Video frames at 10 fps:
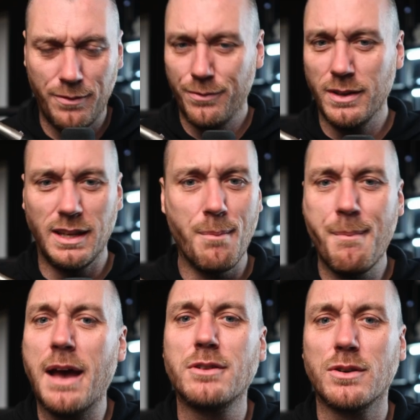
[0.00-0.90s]
For the
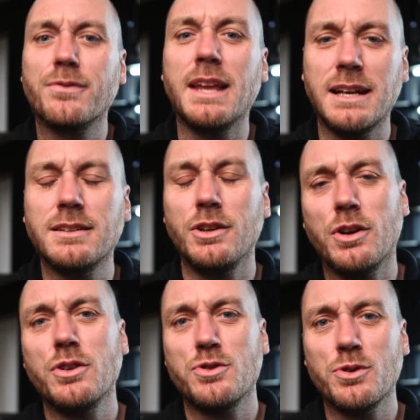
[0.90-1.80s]
amount of things that
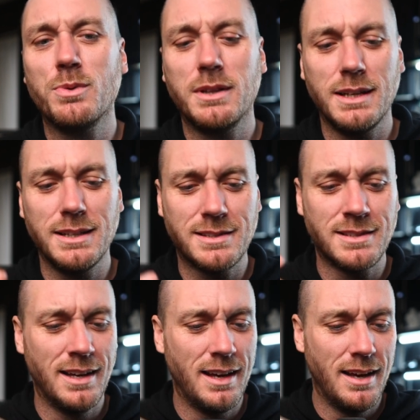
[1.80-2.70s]
you can do with
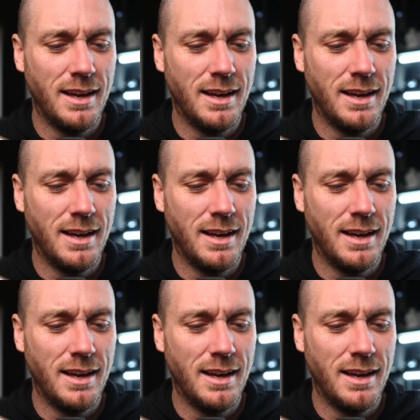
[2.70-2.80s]
this,